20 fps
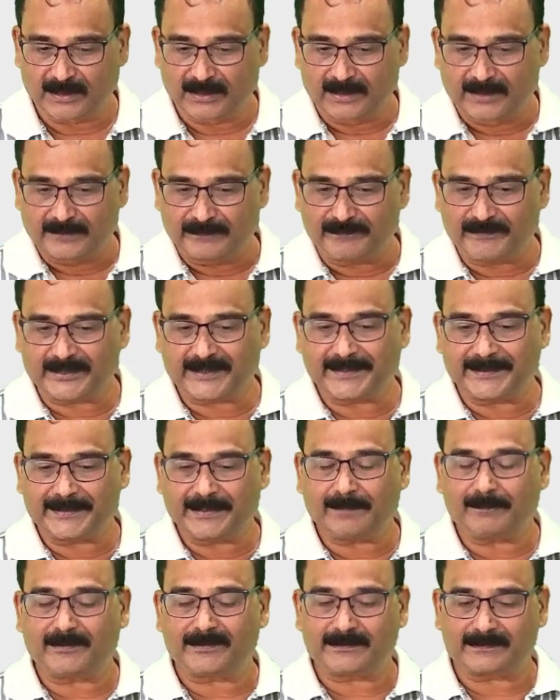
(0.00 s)
We can
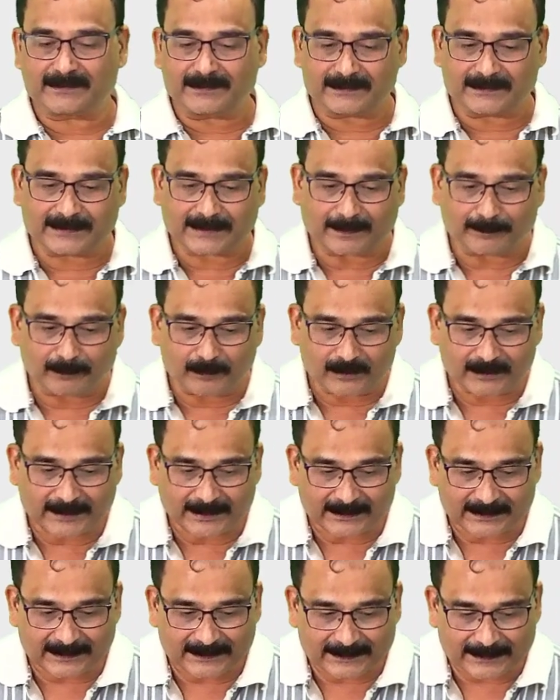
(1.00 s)
have another example,
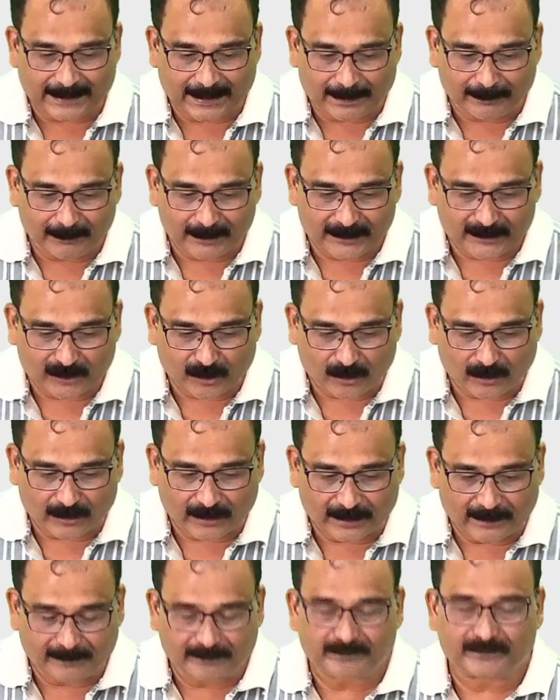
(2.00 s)
that is the
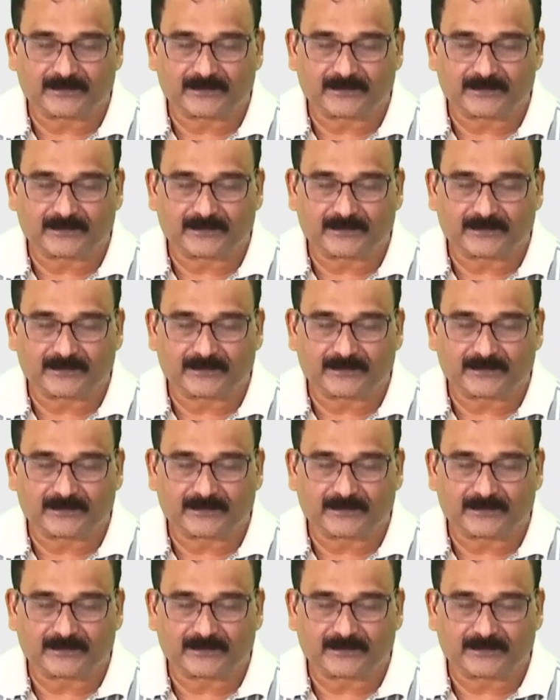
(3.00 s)
Amazon.